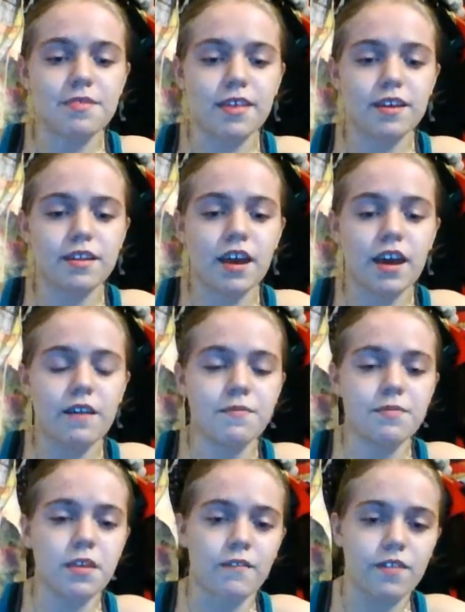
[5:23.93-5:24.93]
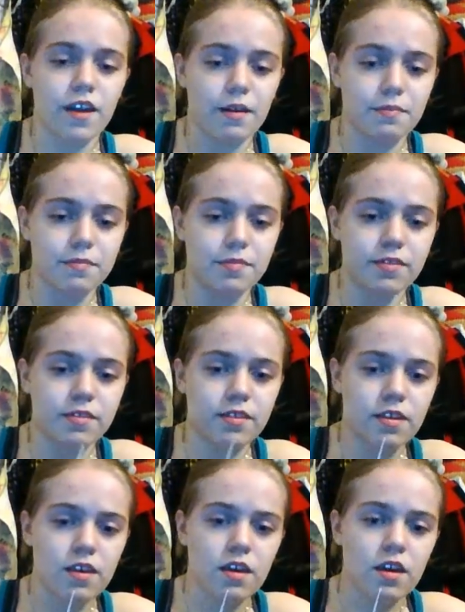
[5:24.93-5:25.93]
silly times, tough
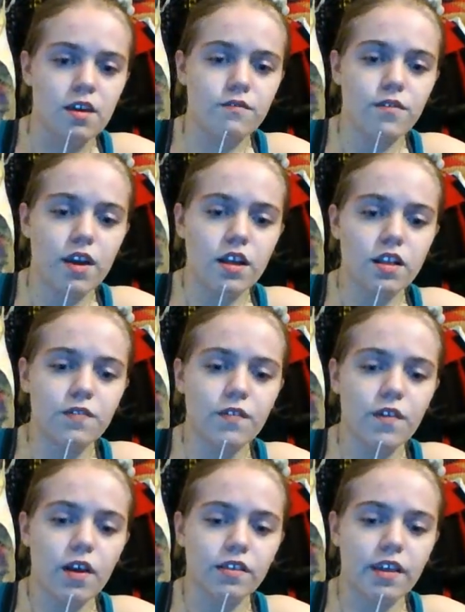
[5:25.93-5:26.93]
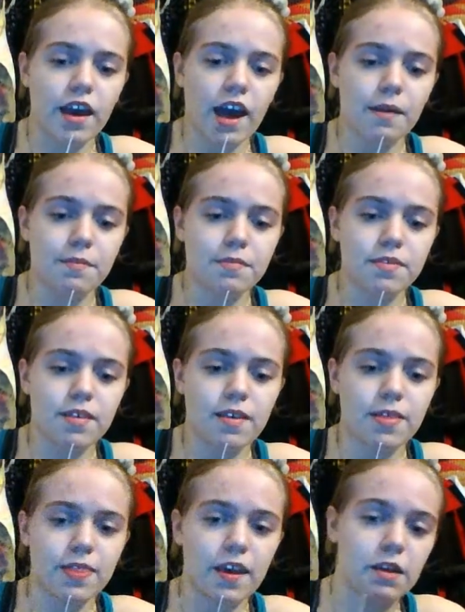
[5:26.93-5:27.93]
times, friends for all times,
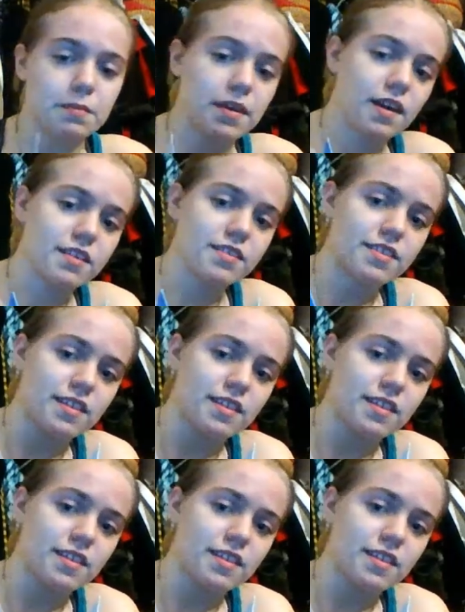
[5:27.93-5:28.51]
that'd be us.